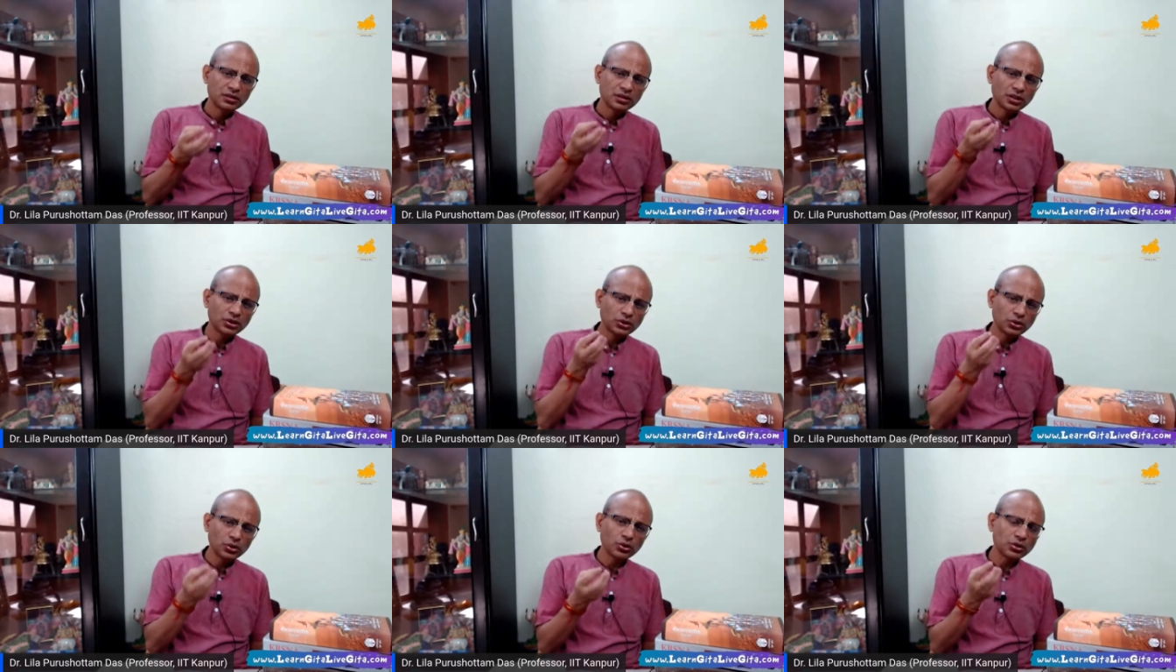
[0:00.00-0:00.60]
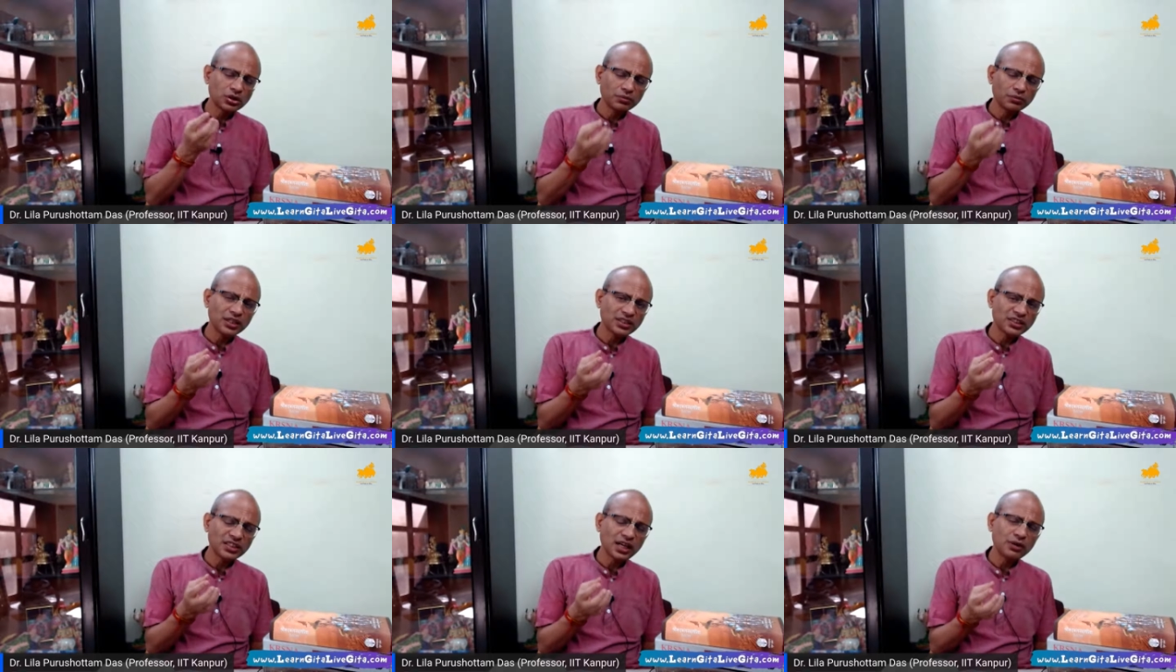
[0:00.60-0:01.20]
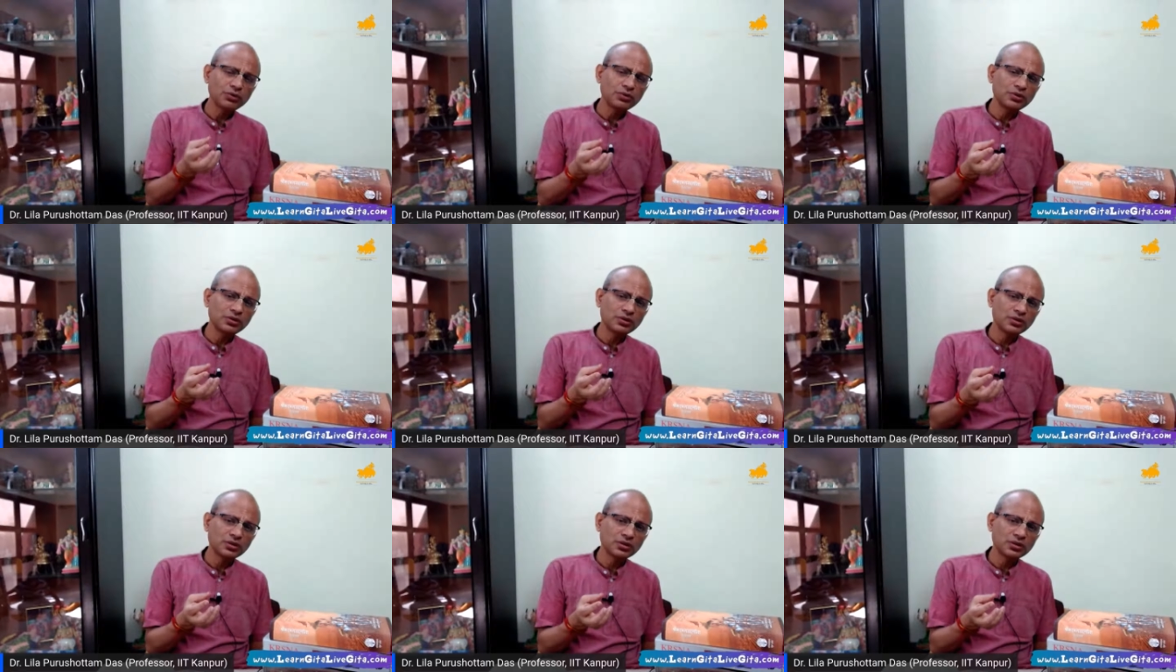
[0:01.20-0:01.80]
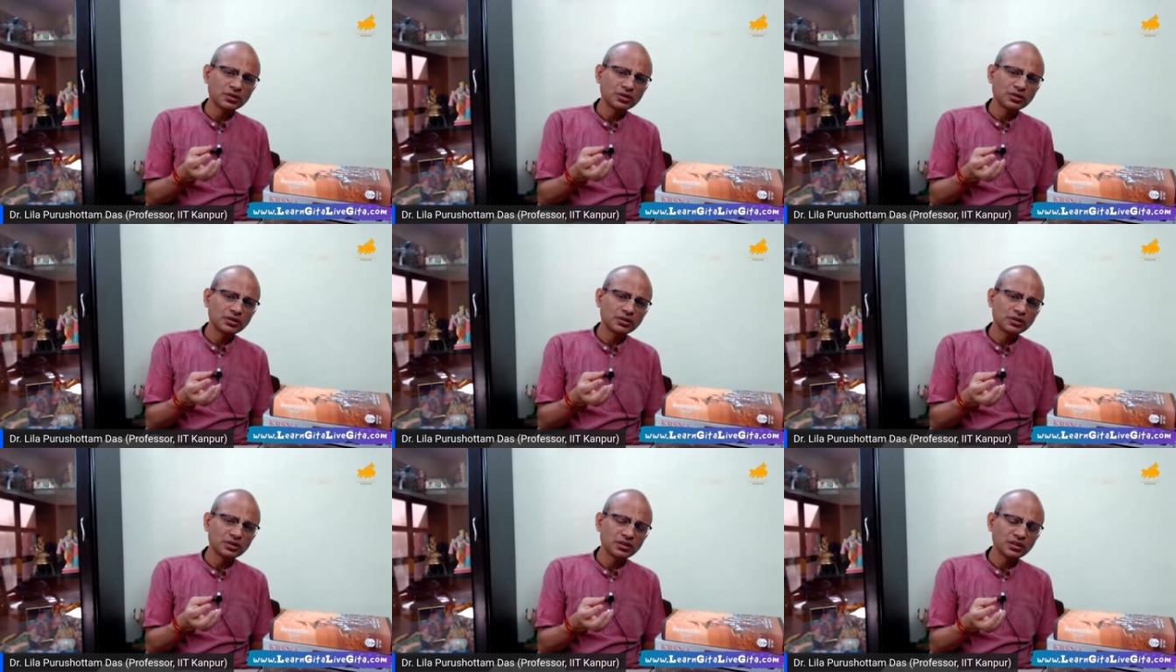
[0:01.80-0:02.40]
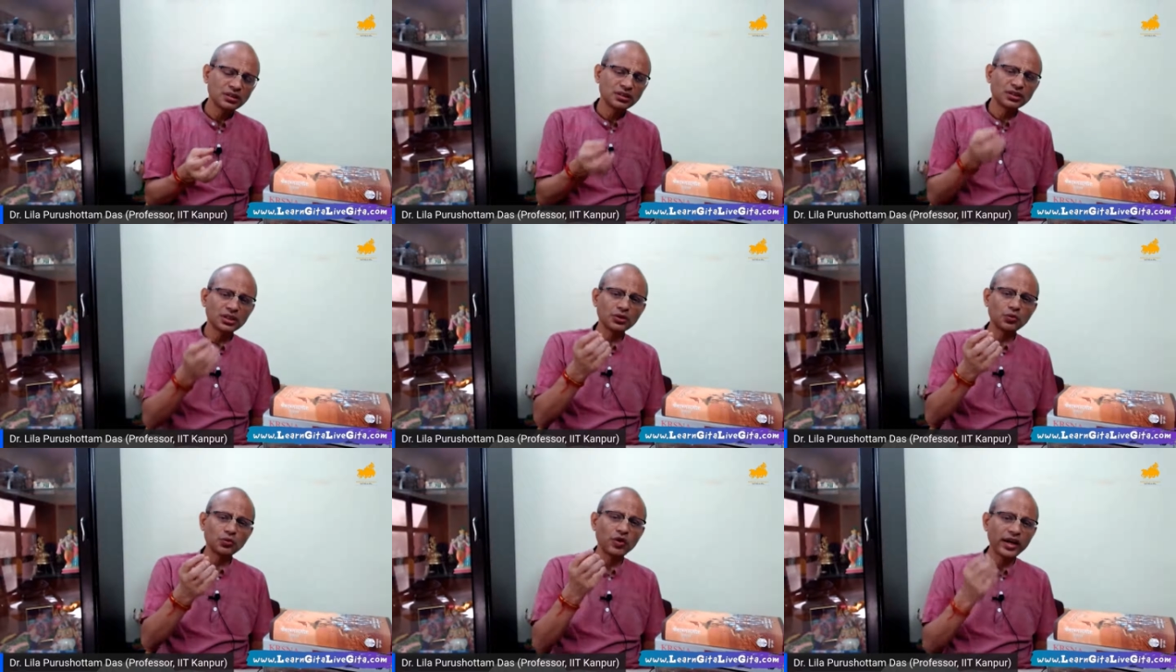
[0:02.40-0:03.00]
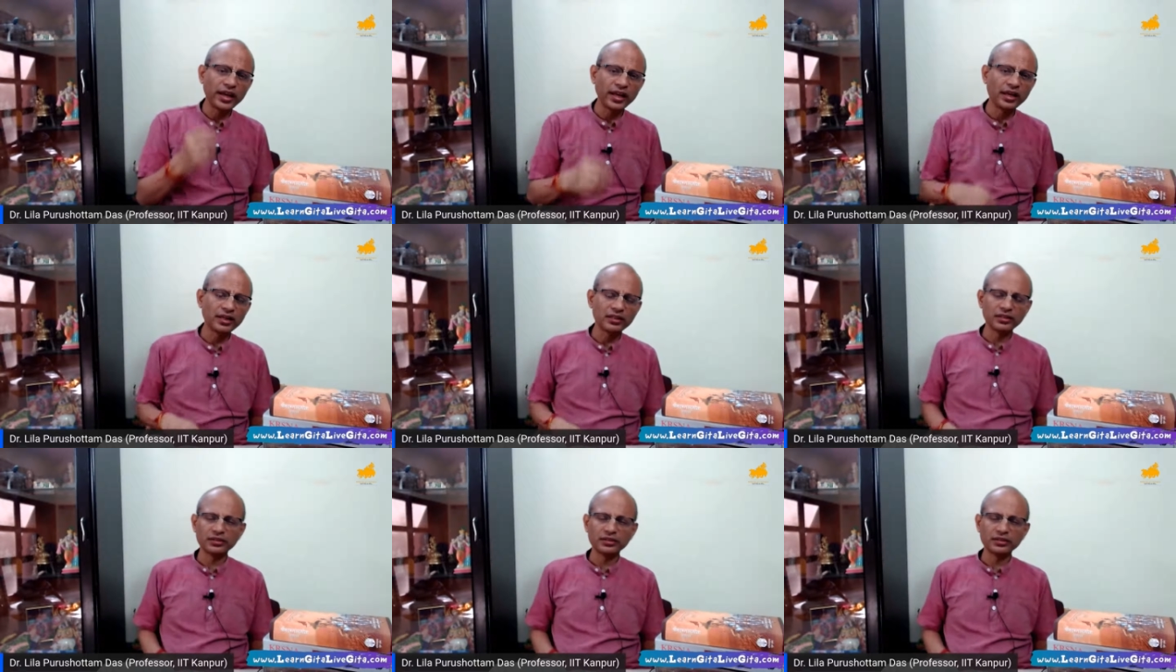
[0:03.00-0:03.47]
source of that sound is a well.